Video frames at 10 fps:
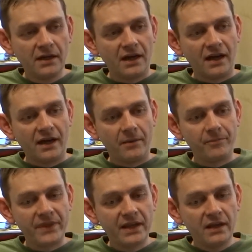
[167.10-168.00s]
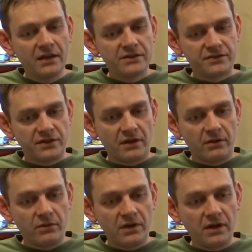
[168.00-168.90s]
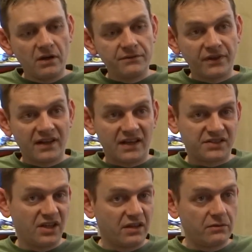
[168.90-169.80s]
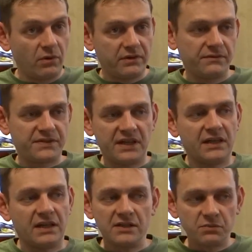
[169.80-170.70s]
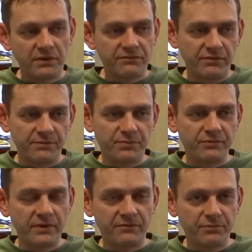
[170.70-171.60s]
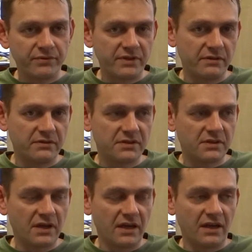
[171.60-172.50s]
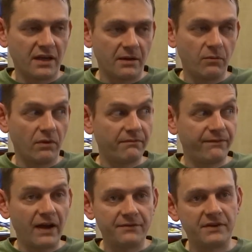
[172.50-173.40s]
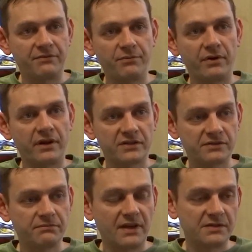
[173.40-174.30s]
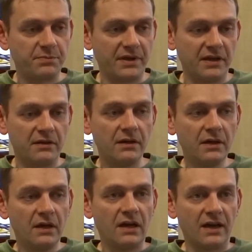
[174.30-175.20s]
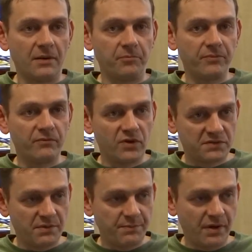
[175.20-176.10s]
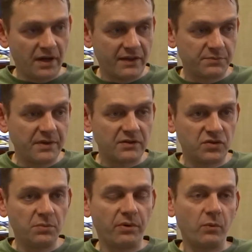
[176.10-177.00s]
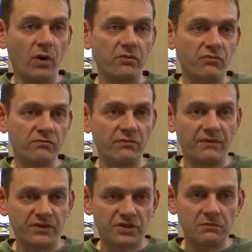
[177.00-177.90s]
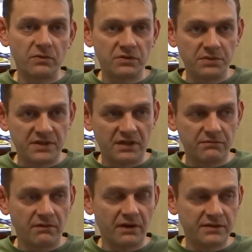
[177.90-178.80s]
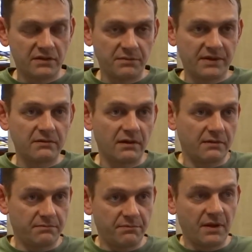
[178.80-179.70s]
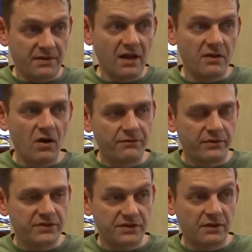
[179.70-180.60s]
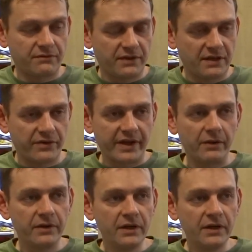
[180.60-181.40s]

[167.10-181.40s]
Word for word: Um, so over the last year, what you've seen is we've we've produced uh, what five different products. There's been um, Raspberry Pi, there's been a 2.1 revision which we did right at the like over just over a year ago.